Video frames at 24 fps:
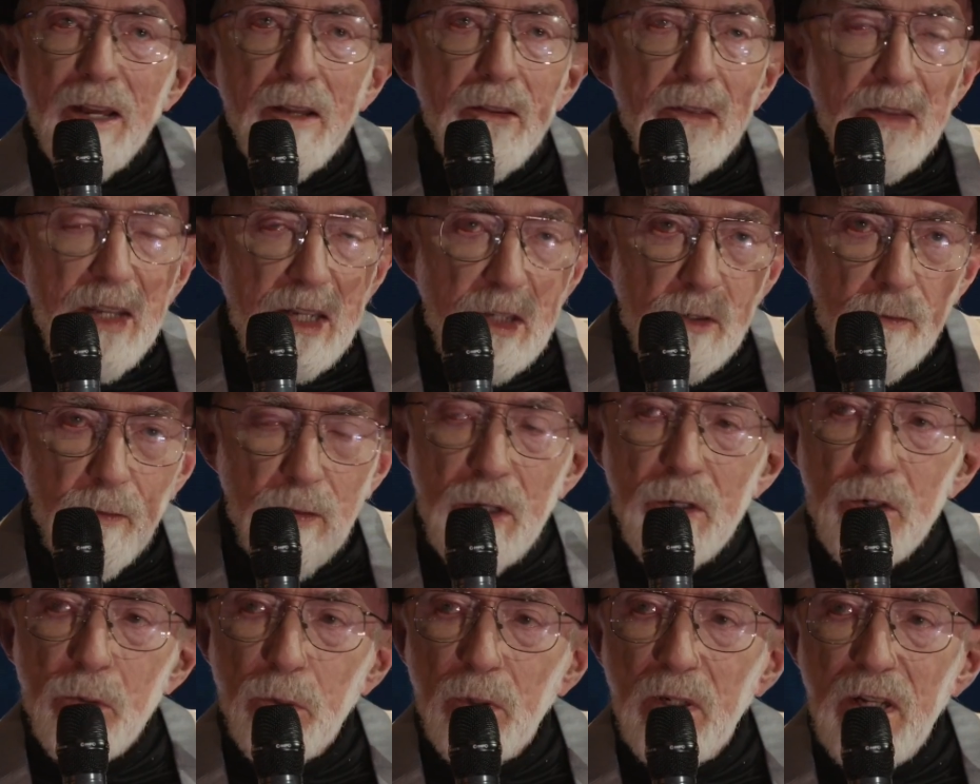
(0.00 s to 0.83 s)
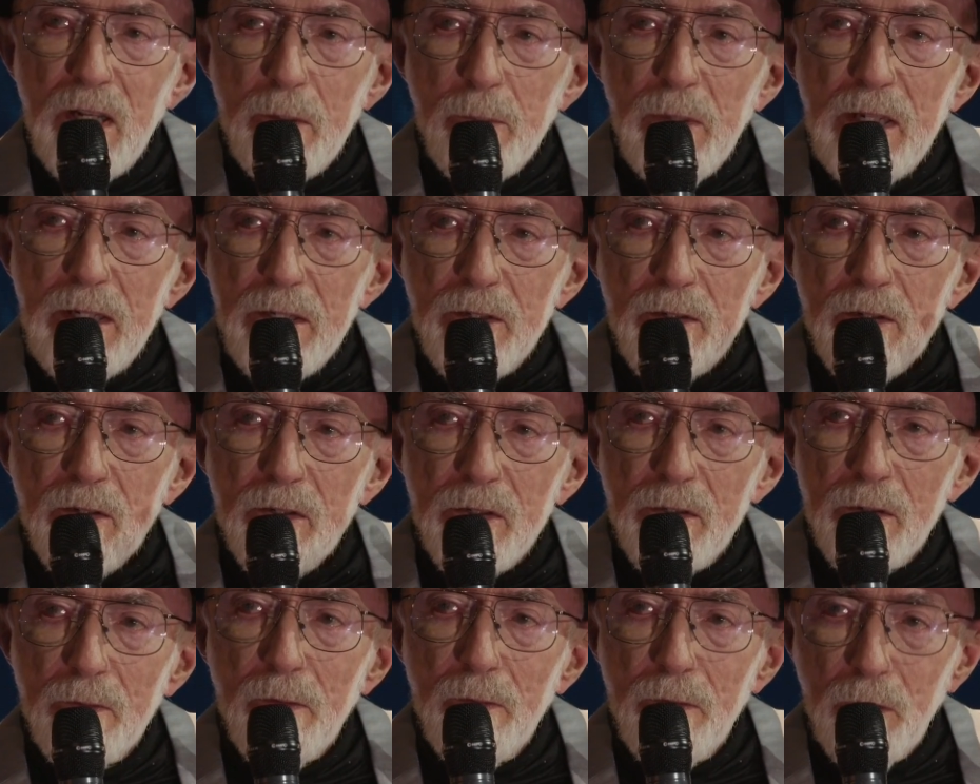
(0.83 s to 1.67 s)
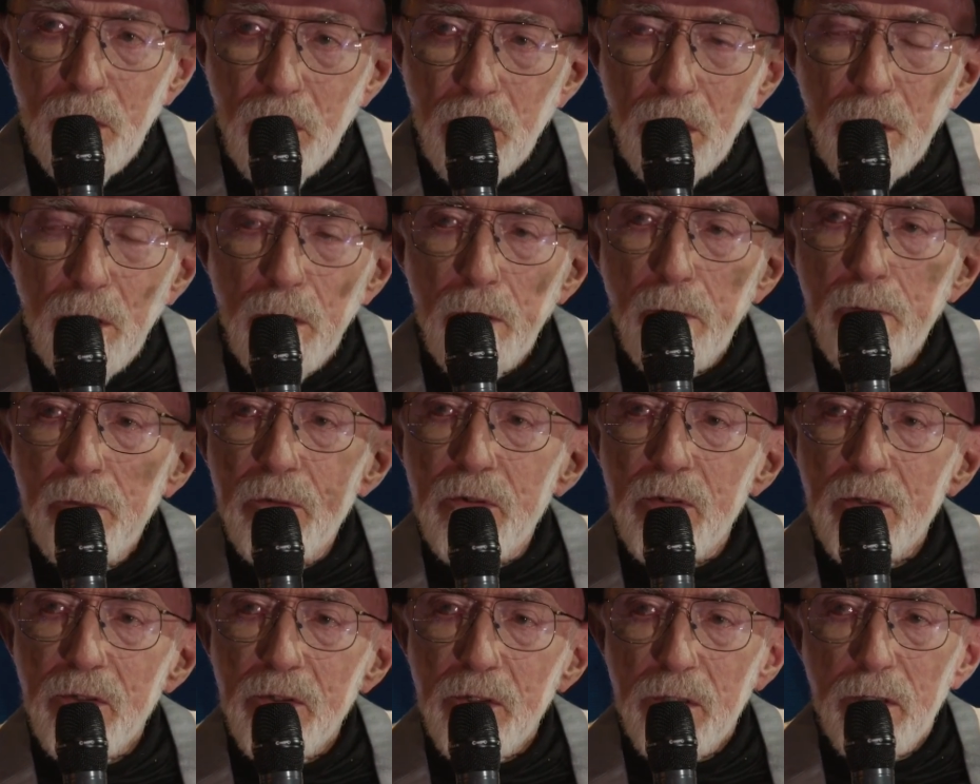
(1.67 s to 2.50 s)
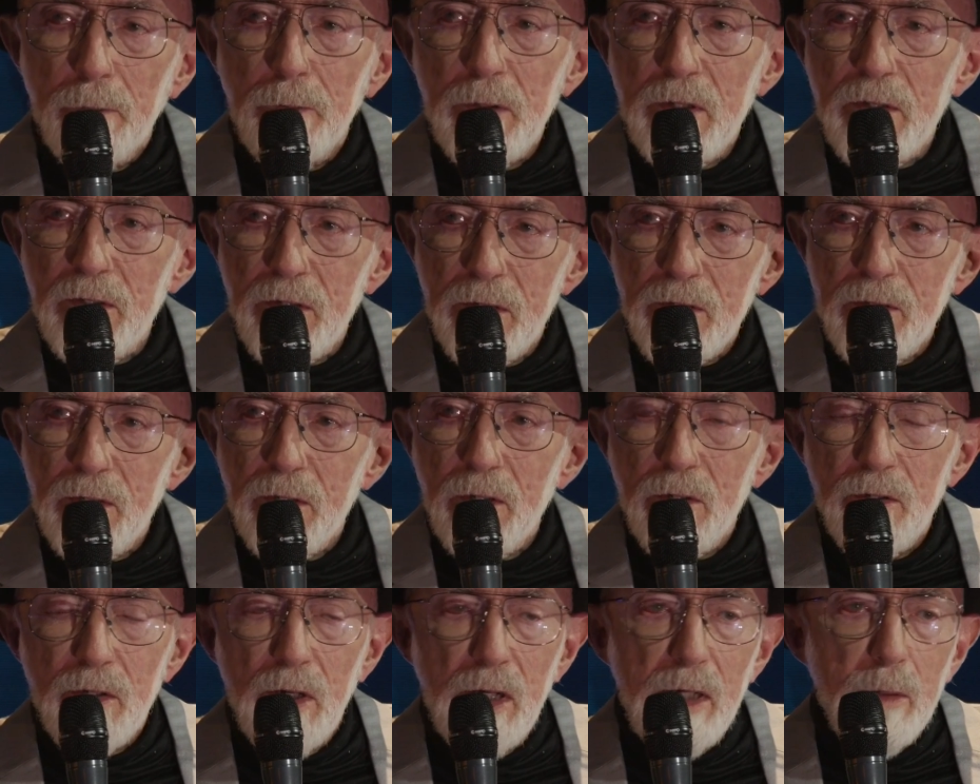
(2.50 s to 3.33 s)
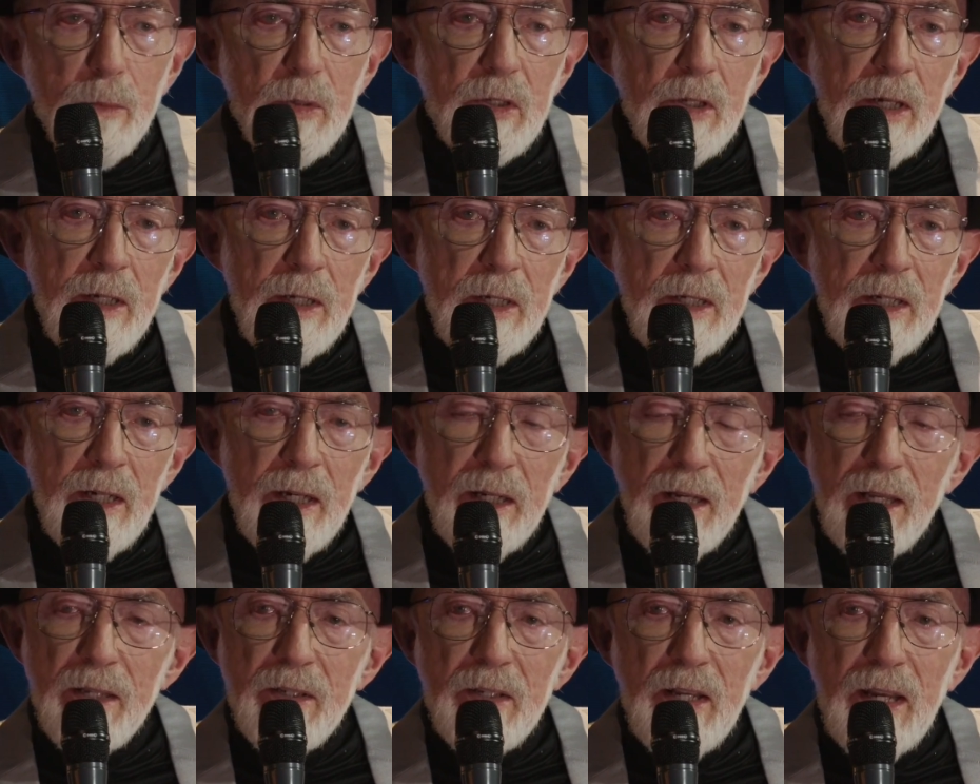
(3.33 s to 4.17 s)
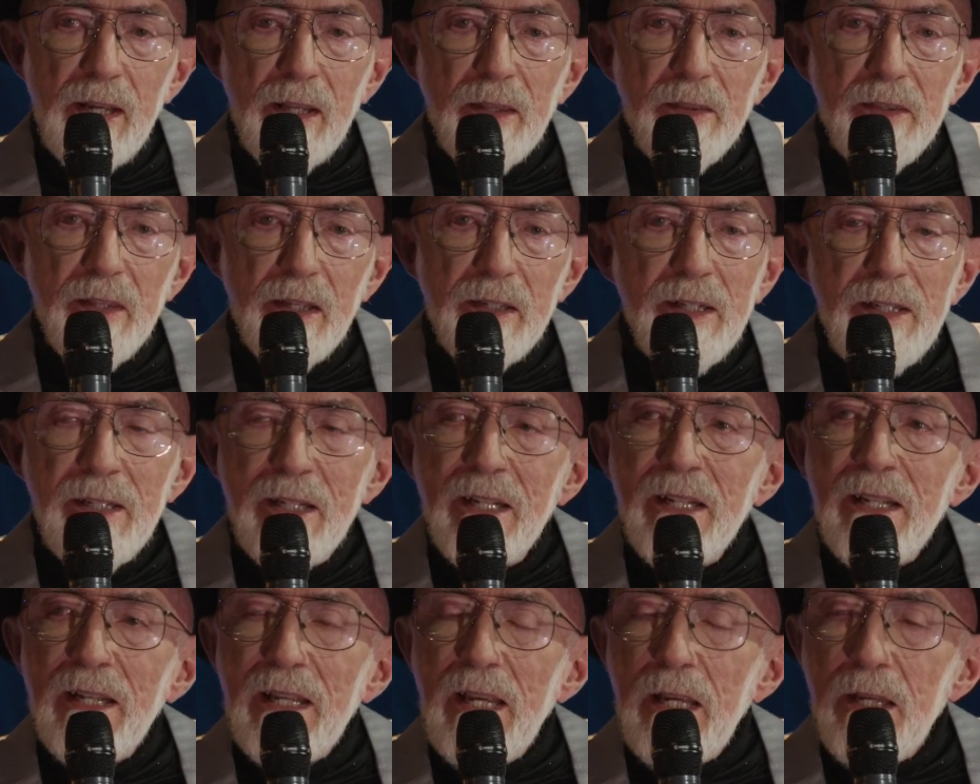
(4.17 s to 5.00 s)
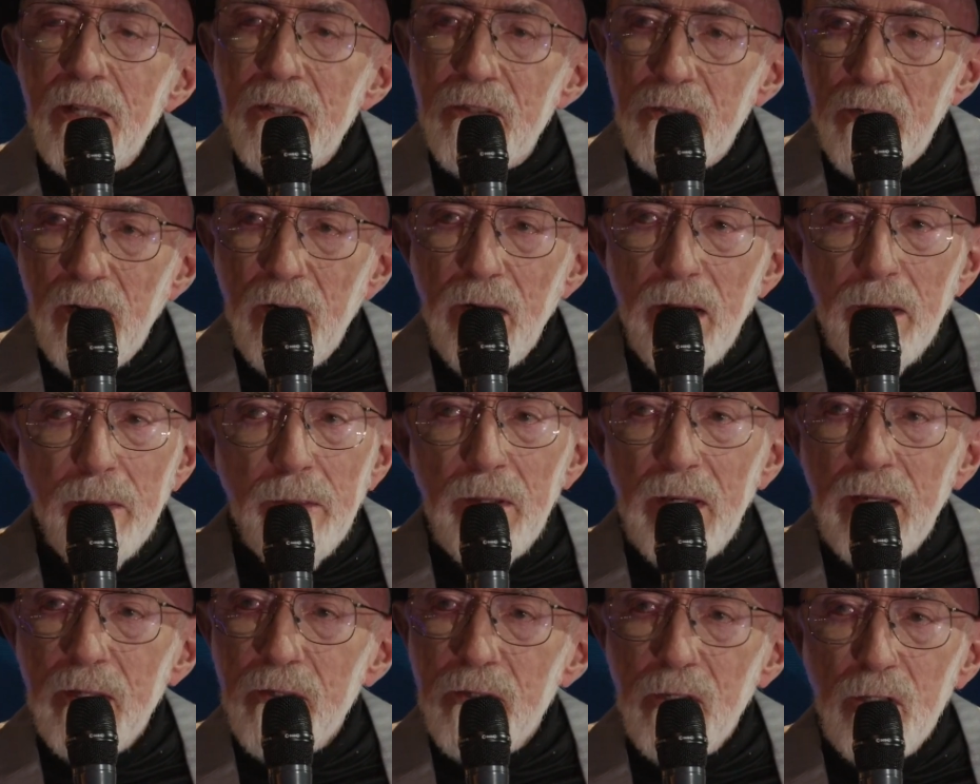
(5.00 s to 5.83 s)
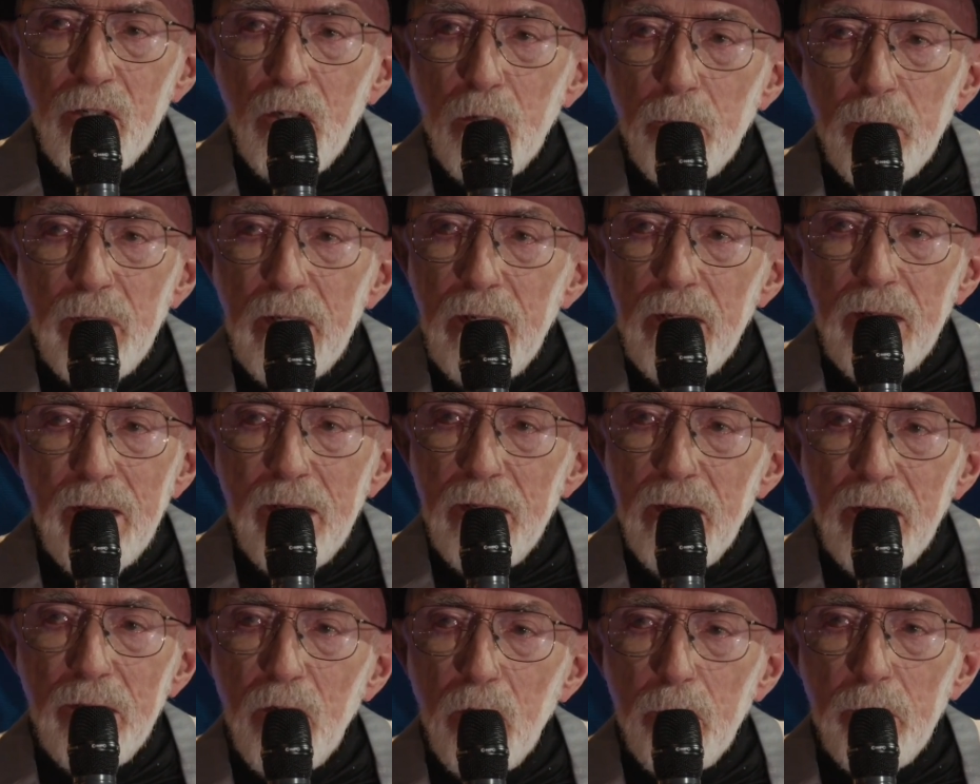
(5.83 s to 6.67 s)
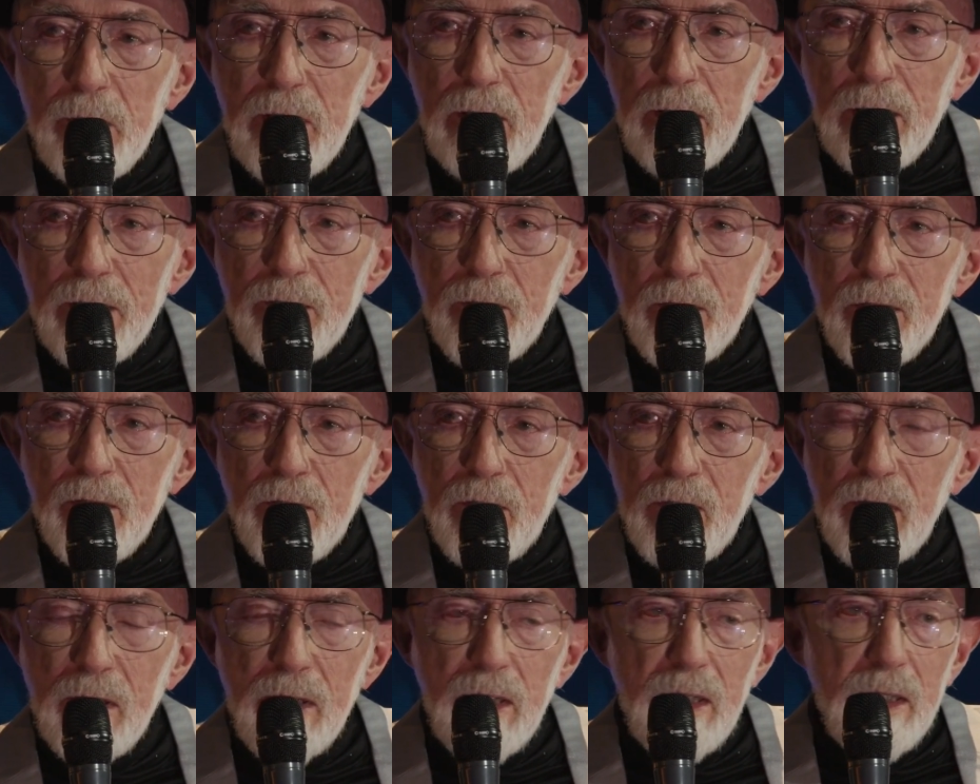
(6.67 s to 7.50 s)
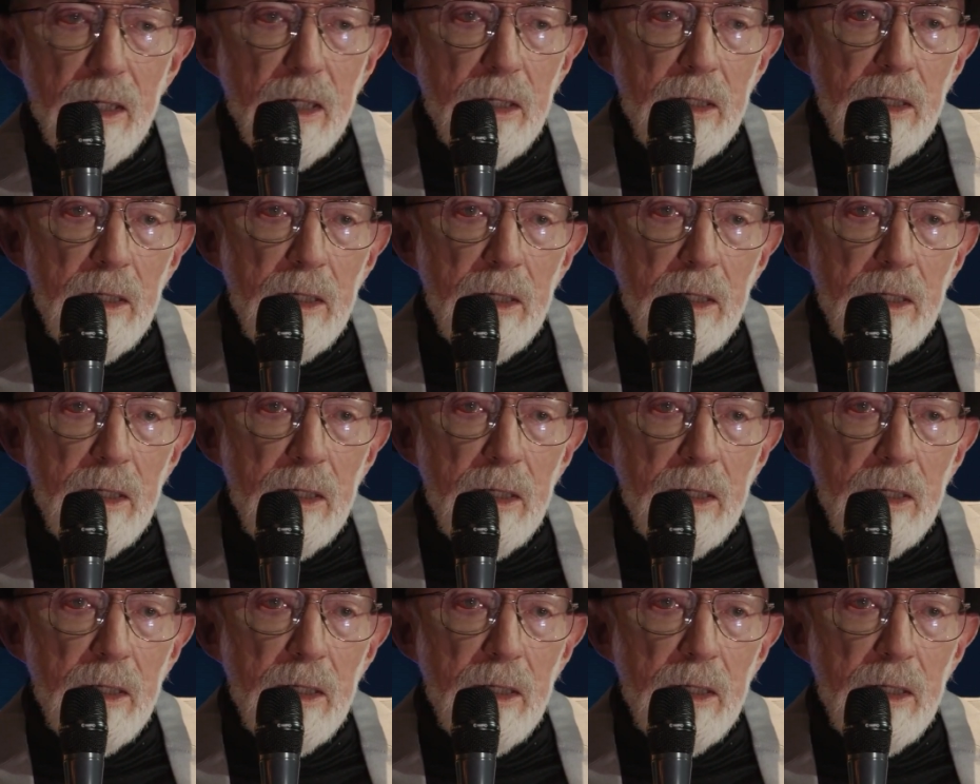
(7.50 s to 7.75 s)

these visual images of curves and surfaces and shapes in his head, that he saw things that nobody else could see.